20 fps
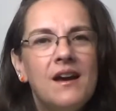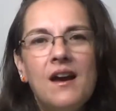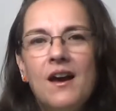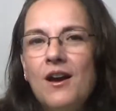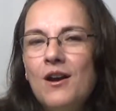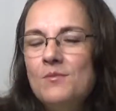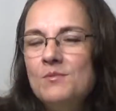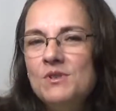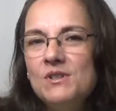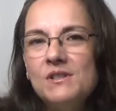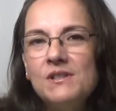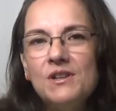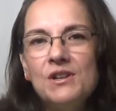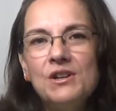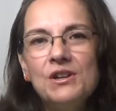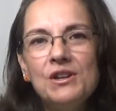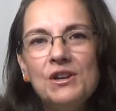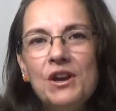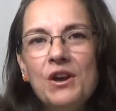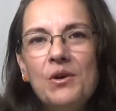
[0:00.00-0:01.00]
I'm just going
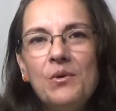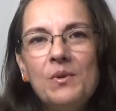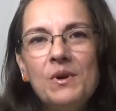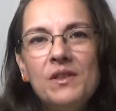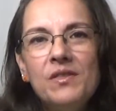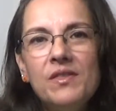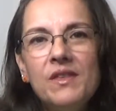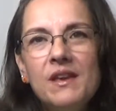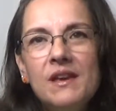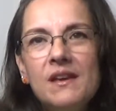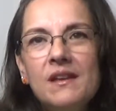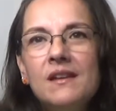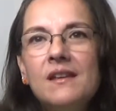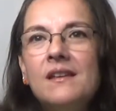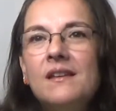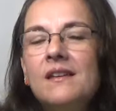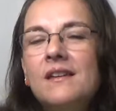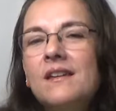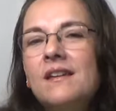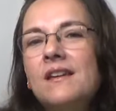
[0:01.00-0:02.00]
to go with it.
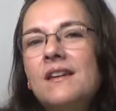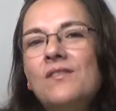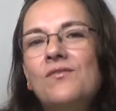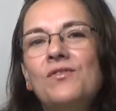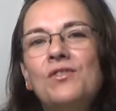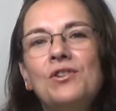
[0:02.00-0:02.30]
If